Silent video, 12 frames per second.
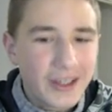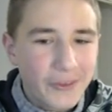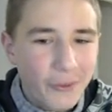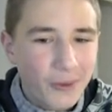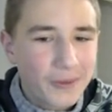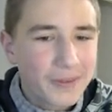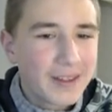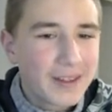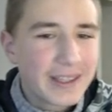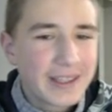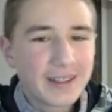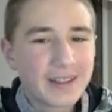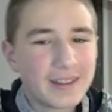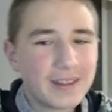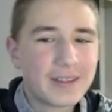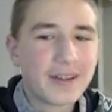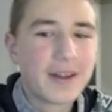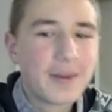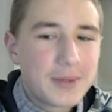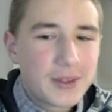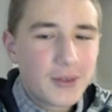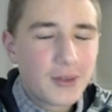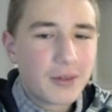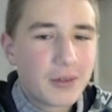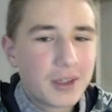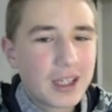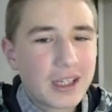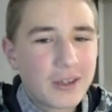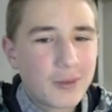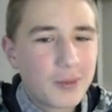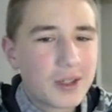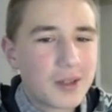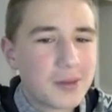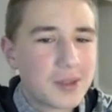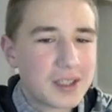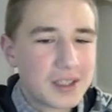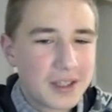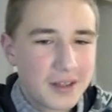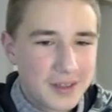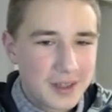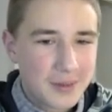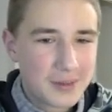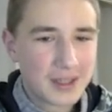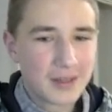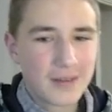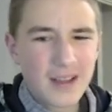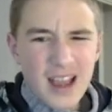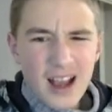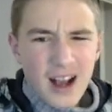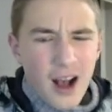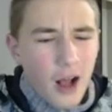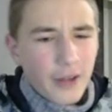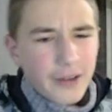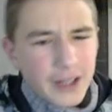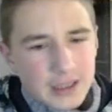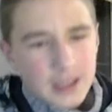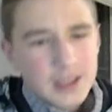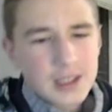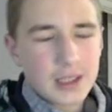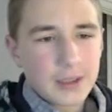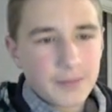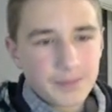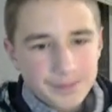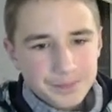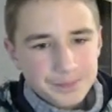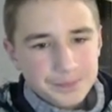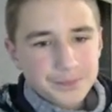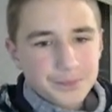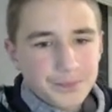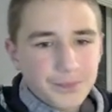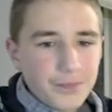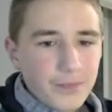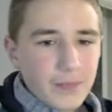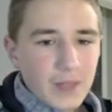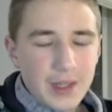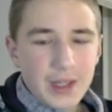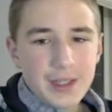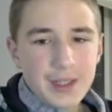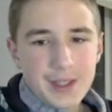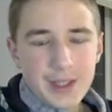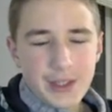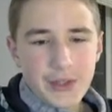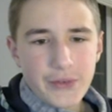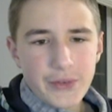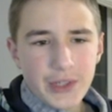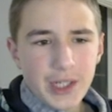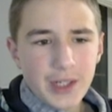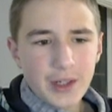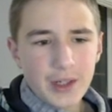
call uh, type so he would get two bishops, I think, or something. All right, let's see. Knight c3